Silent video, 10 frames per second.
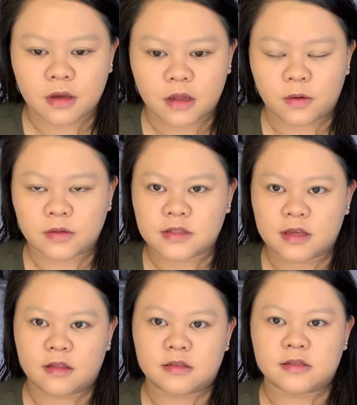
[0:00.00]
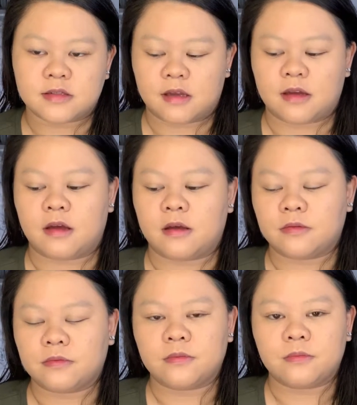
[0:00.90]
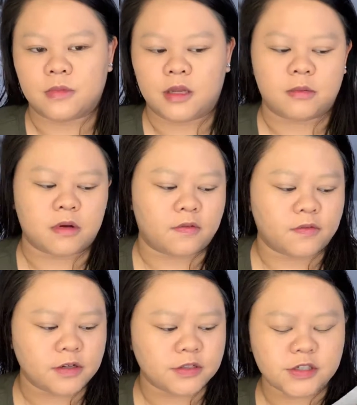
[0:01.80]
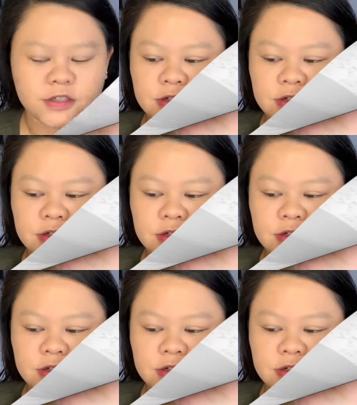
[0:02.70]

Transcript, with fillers: And I would say this is like a medium coverage.